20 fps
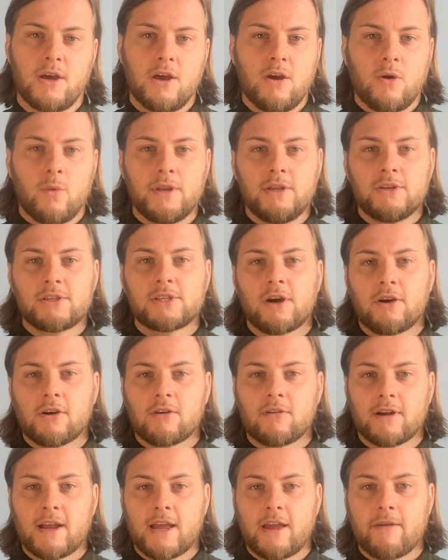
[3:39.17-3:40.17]
When you start
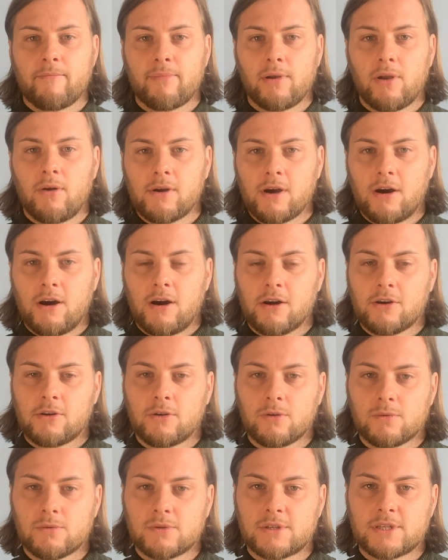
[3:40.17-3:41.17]
creating blog
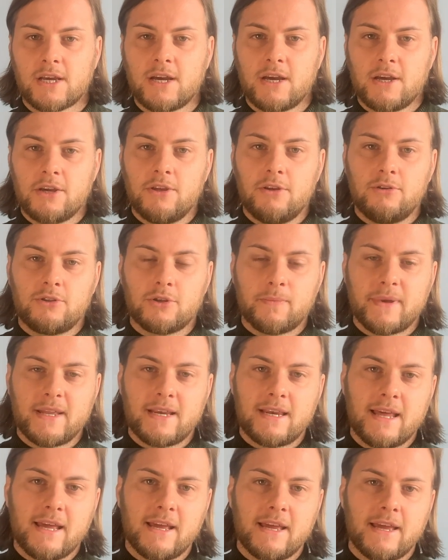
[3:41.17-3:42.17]
articles, you should be
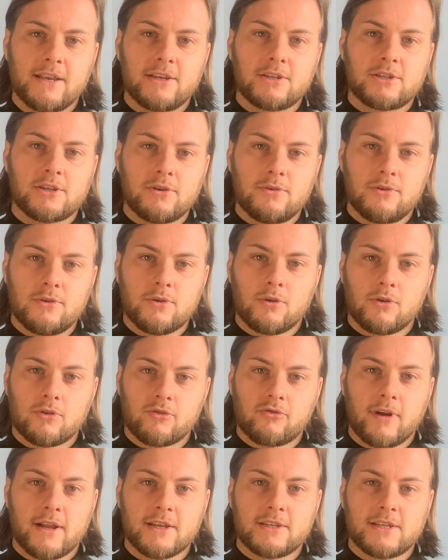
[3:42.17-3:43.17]
linking to your
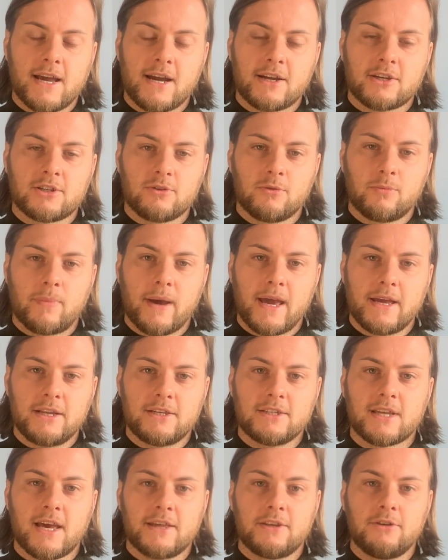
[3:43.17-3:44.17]
transactional
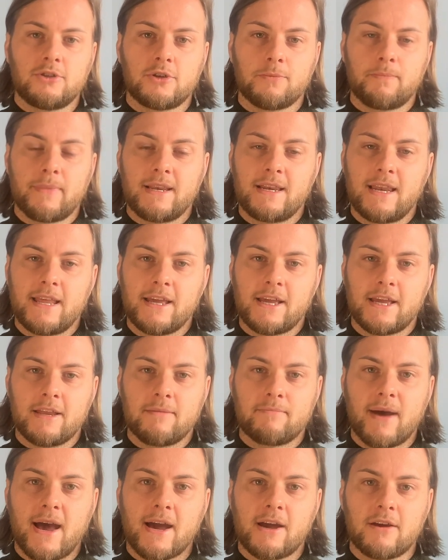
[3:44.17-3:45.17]
pages, and you should be linking
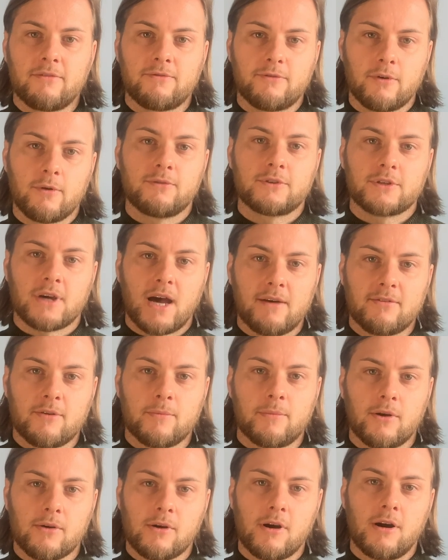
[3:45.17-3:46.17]
back and forth to other
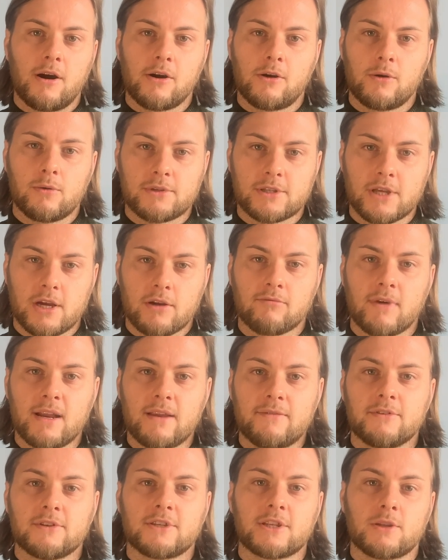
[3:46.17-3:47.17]
blog articles that are
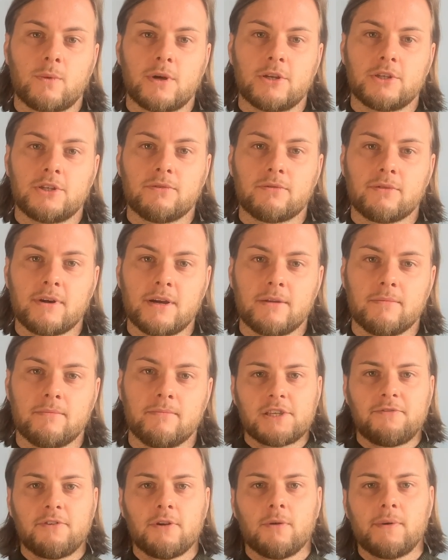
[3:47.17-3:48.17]
relevant to the ones you've written.
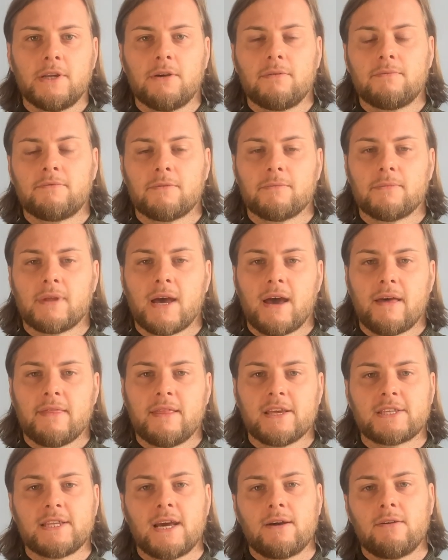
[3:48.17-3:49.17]
So following on from that,
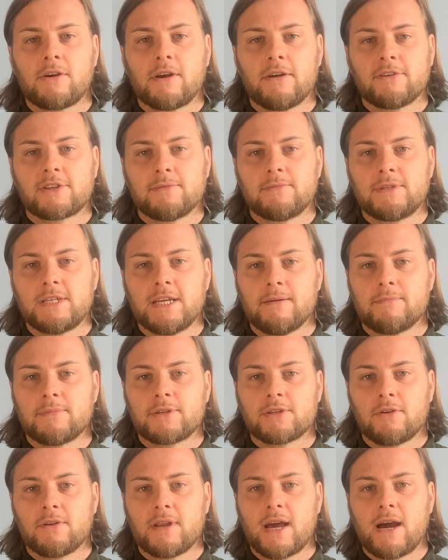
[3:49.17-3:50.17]
let's now look at some
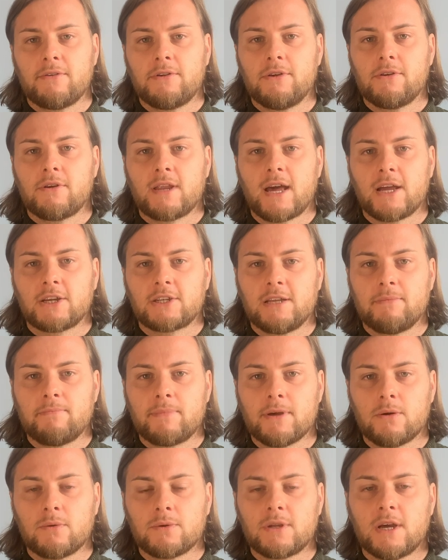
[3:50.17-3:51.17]
tips on how you can actually
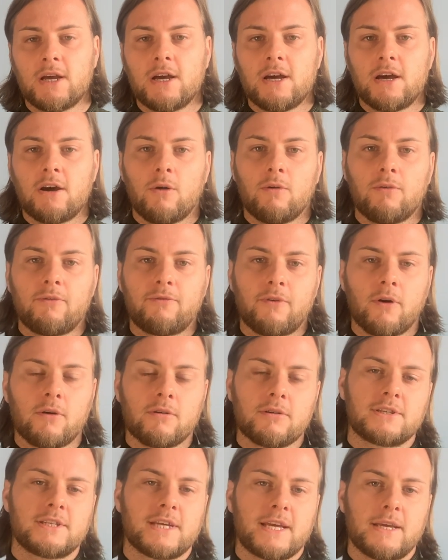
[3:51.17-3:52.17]
build
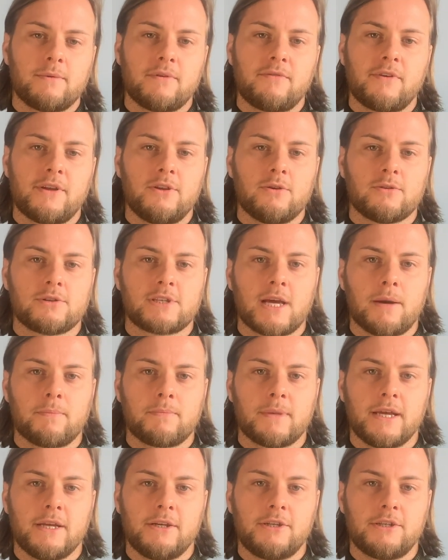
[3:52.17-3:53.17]
authority within your
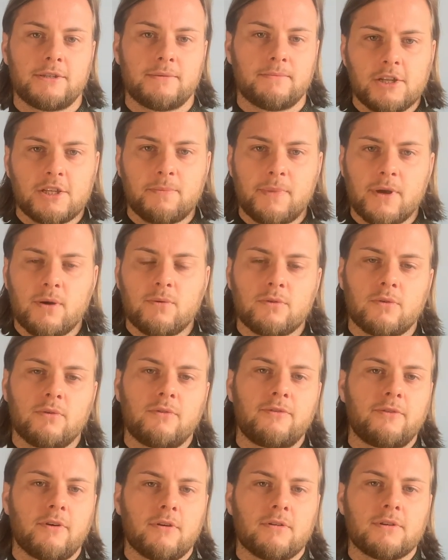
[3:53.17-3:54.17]
sub-niche. To build
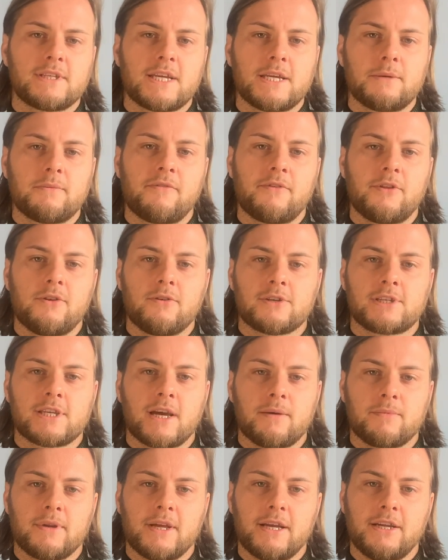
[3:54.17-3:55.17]
authority within your
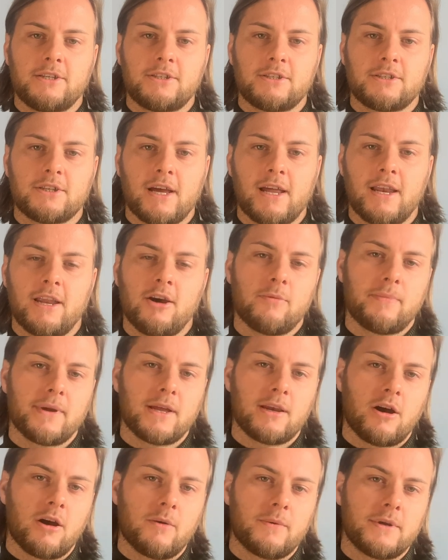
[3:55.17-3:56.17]
sub-niche, a little bit
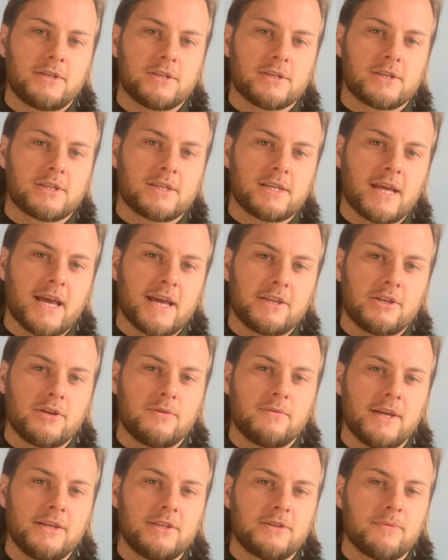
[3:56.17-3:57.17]
like we just said, you
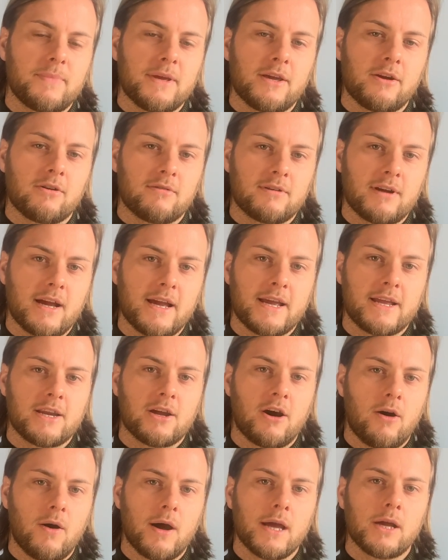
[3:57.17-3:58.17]
need to be creating
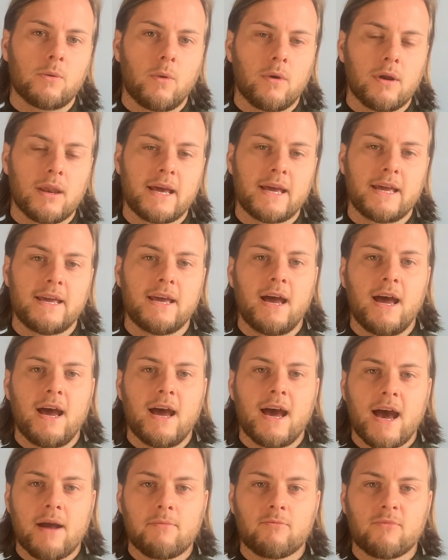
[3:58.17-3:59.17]
high quality
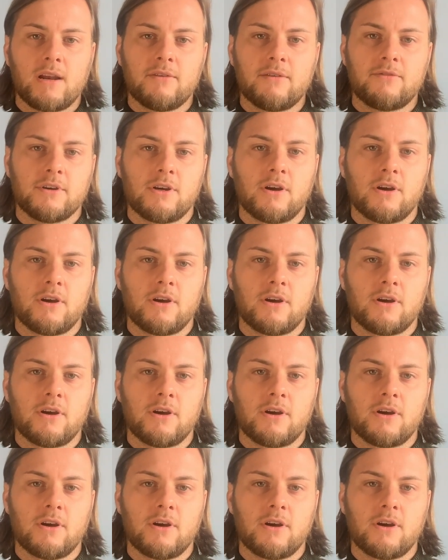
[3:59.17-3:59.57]
and relevant